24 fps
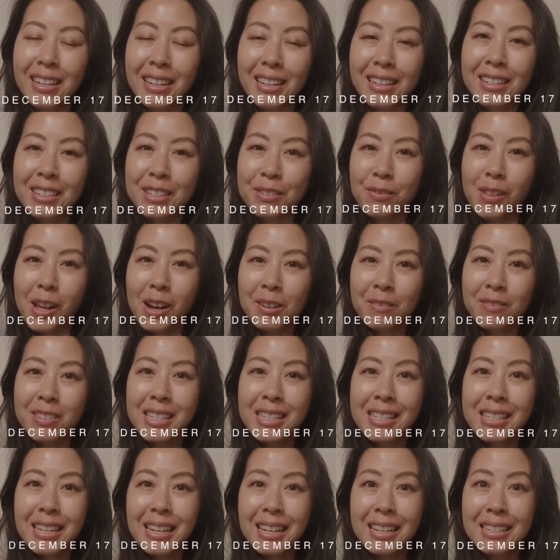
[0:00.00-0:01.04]
It is
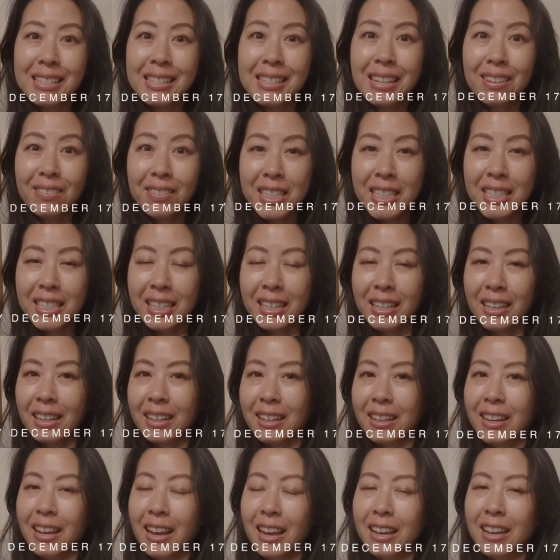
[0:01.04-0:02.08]
Vlogmas day
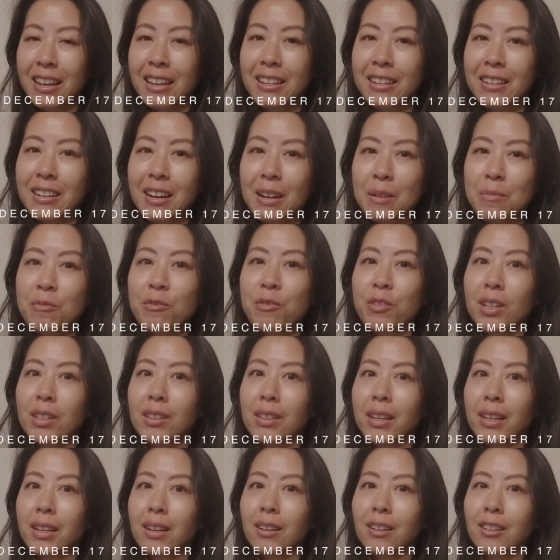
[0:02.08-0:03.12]
17 and I'm
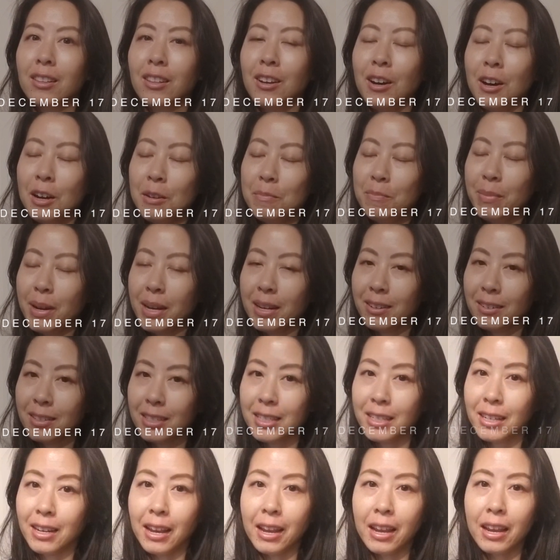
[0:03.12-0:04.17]
feeling a lot better
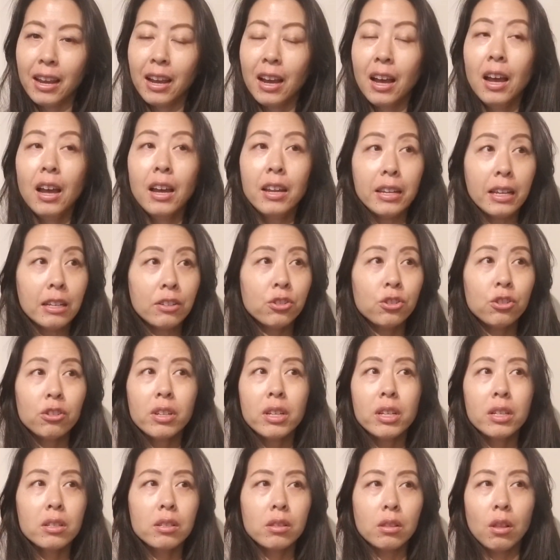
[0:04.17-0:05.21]
today.
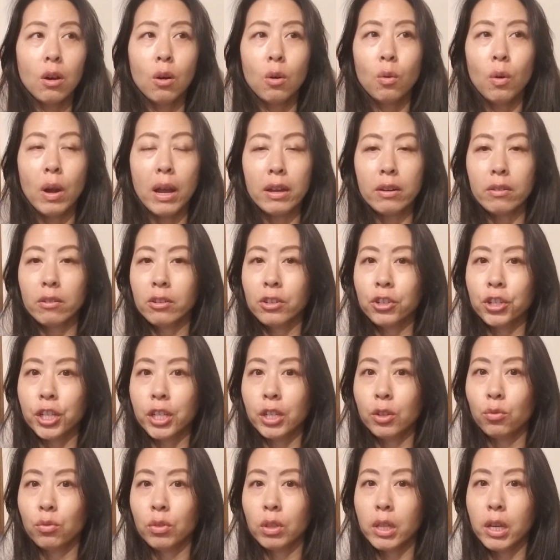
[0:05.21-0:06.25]
Yesterday's low
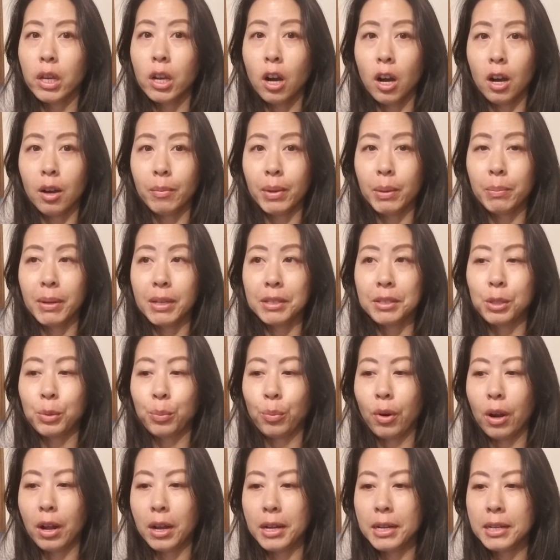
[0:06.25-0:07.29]
energy really caught me by
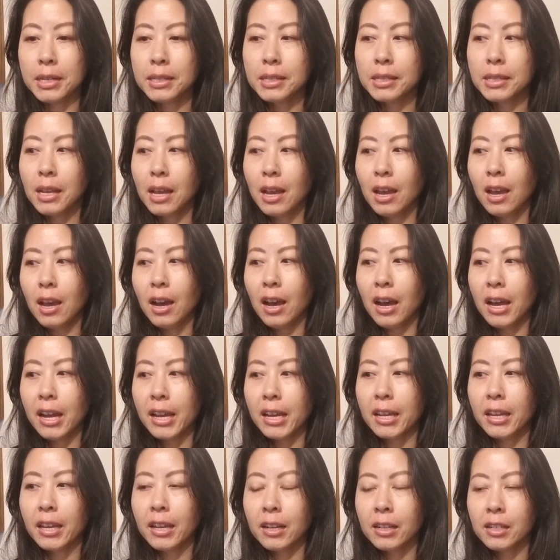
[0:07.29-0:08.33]
surprise.
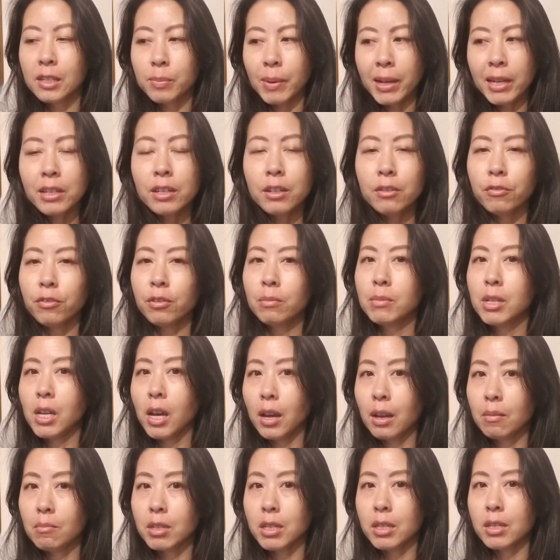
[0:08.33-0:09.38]
I expect it from
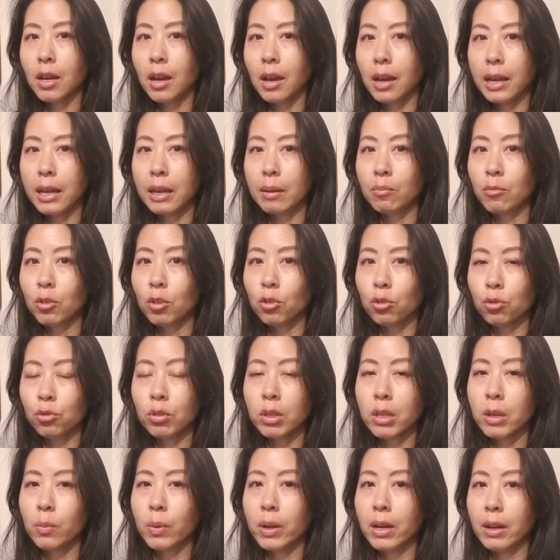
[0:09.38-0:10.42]
time to time,
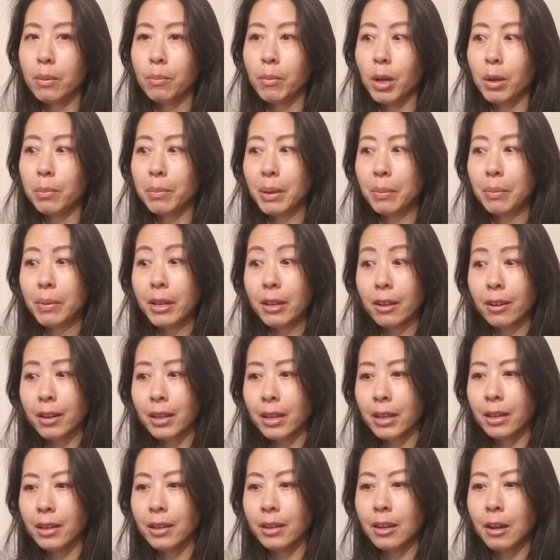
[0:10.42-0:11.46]
usually when I'm on my
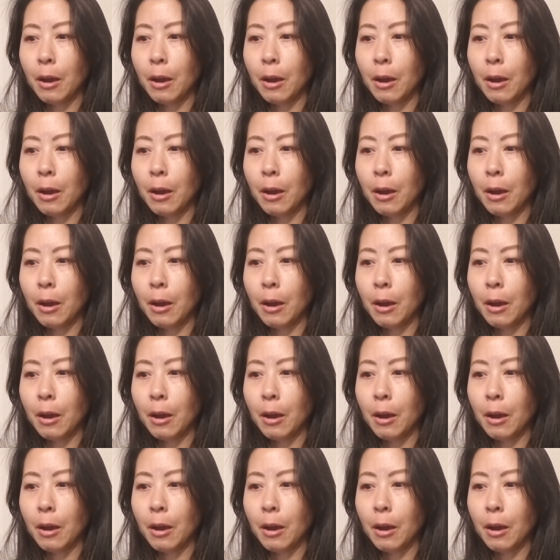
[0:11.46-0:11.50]
period,